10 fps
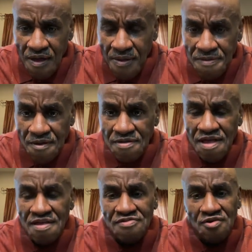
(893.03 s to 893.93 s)
So
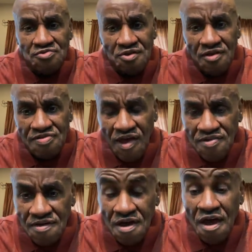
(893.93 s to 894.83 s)
the
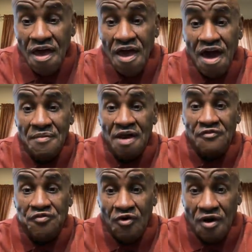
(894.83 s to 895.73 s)
teacher, he come in at
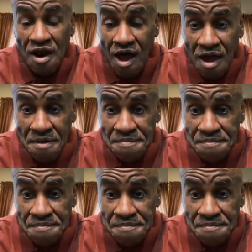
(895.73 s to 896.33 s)
4 o'clock,